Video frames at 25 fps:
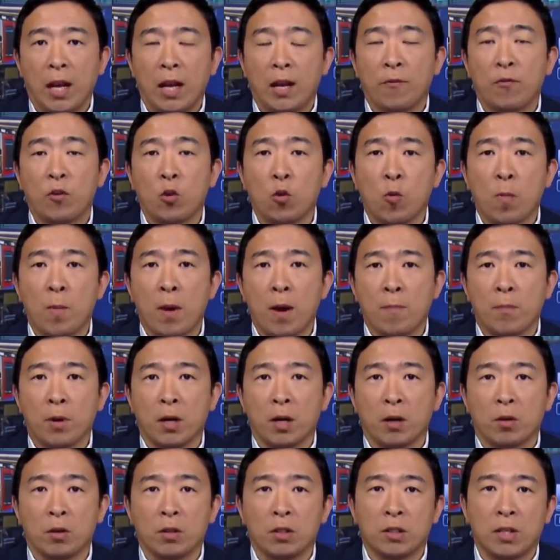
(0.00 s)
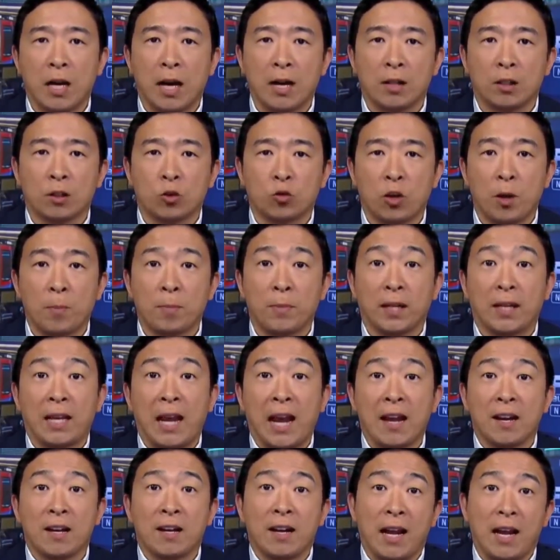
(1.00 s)
And if you remember Donald Trump,
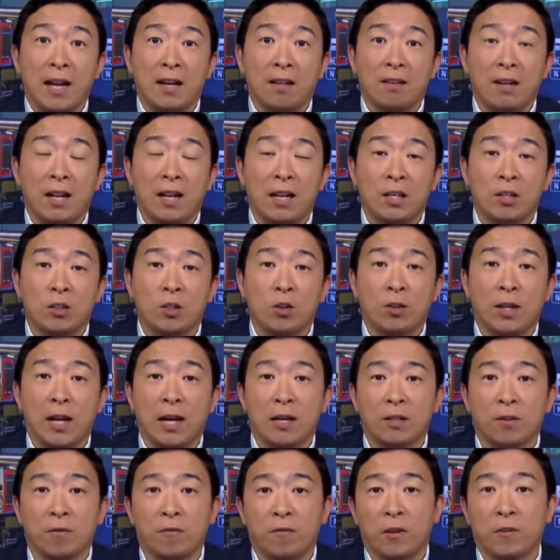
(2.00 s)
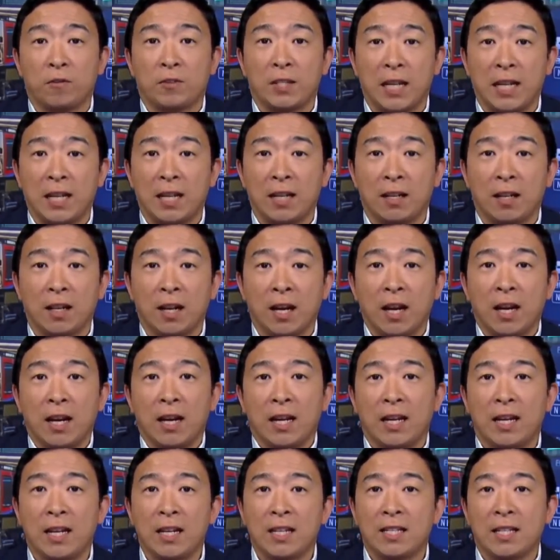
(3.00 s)
the candidate in 2015,
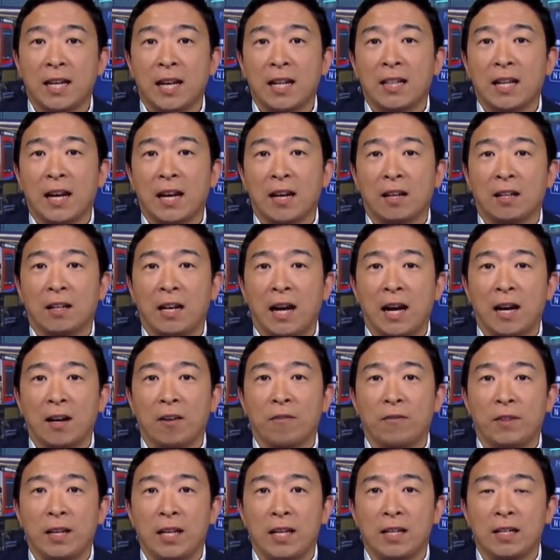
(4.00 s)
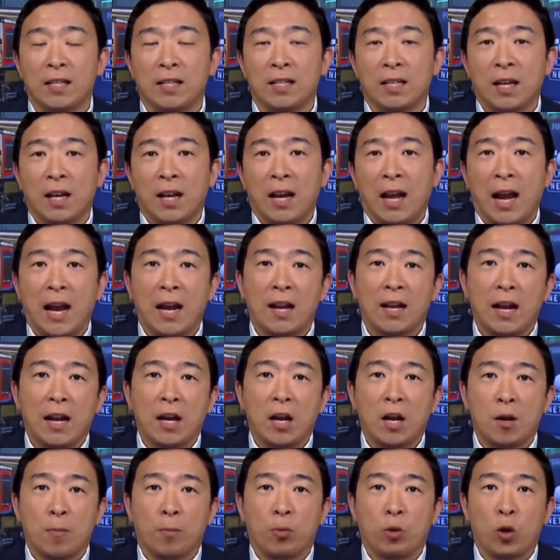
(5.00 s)
he said that a lot of these
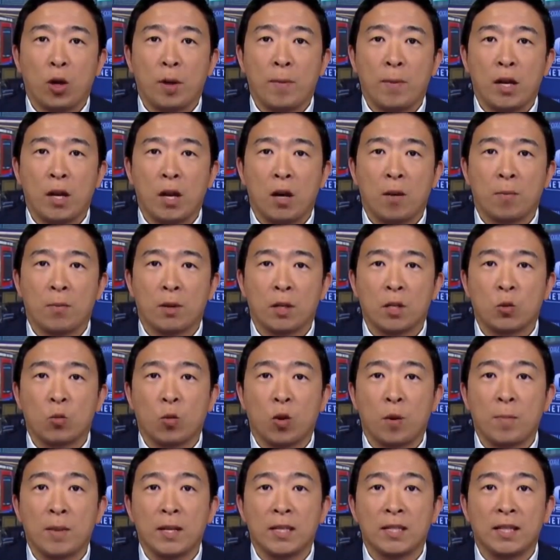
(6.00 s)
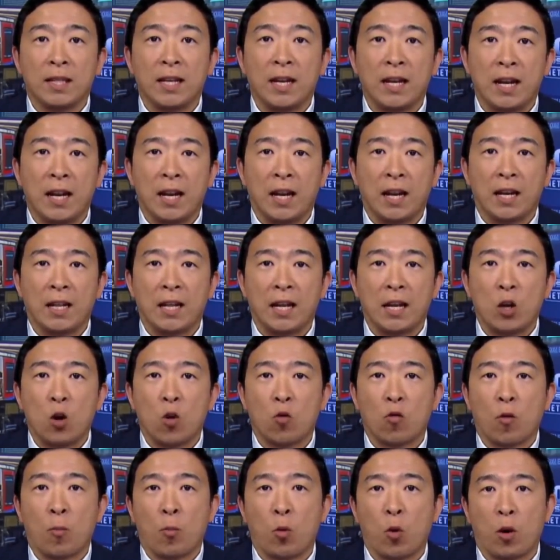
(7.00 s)
headline unemployment numbers were misleading and they
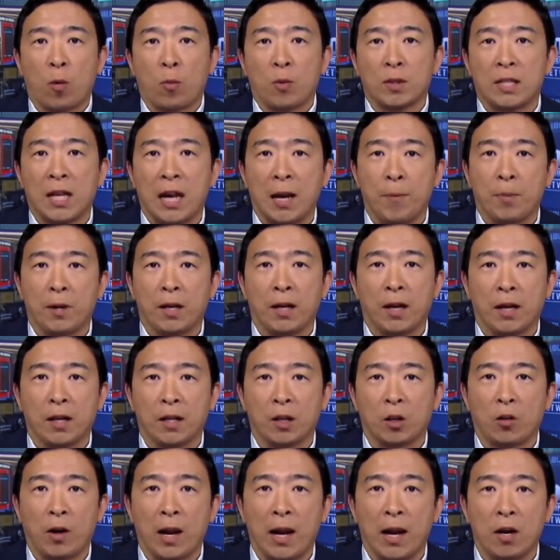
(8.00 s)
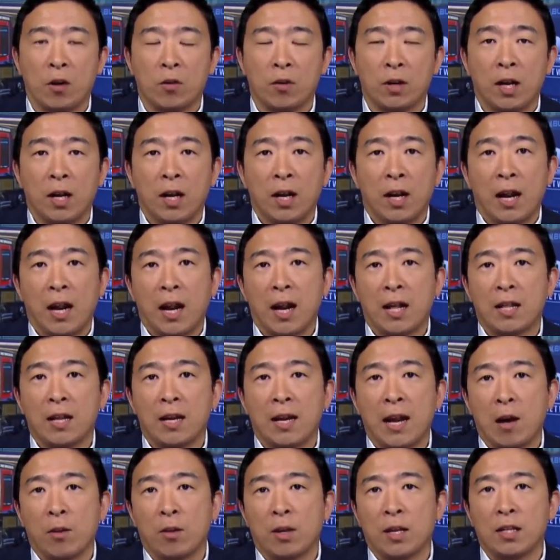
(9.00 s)
don't report what's happening on the ground.
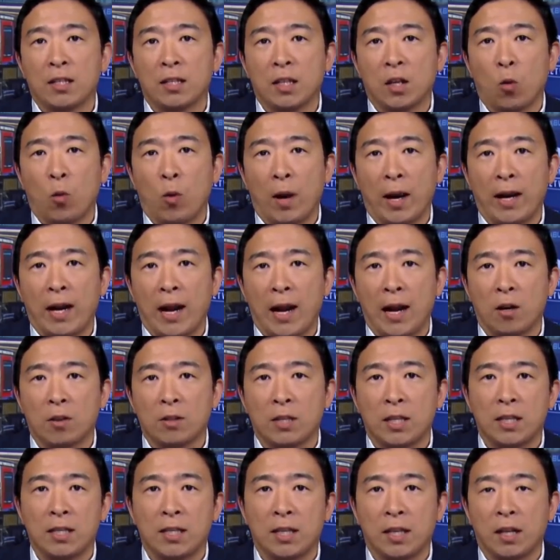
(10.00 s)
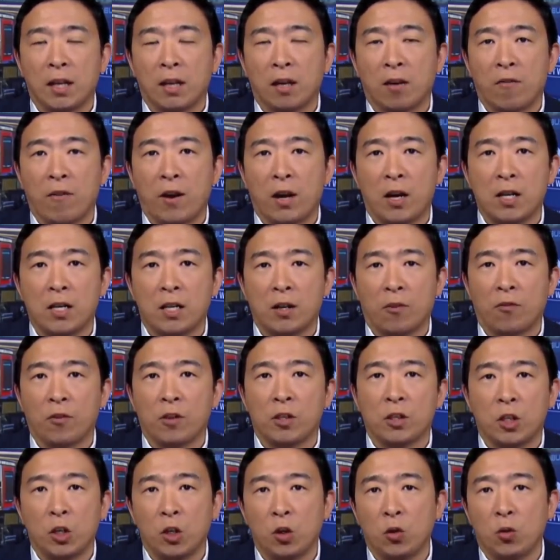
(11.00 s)
And then now that he's in the White House, he's singing a very
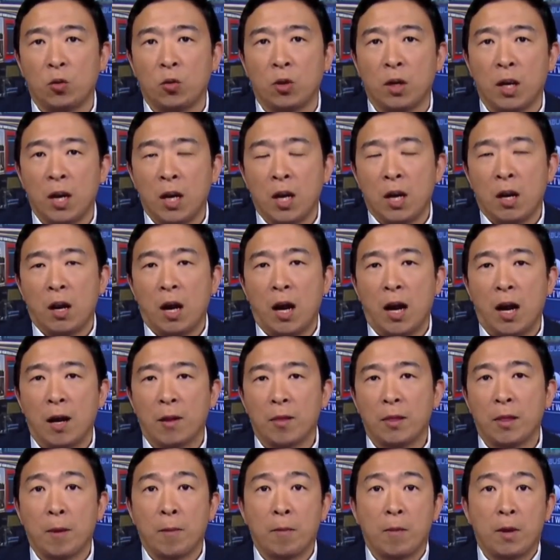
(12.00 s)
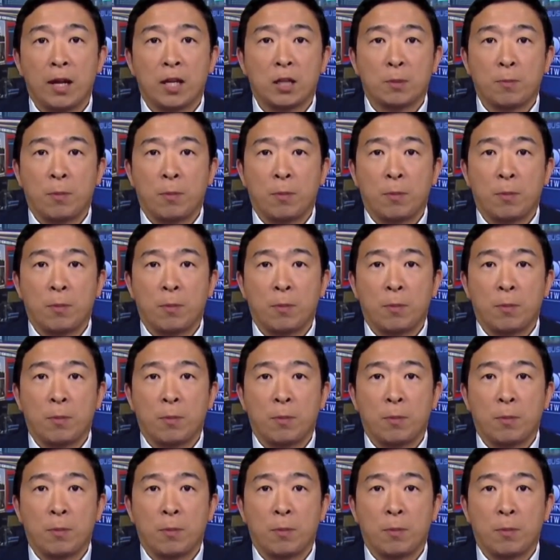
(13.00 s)
different tune. The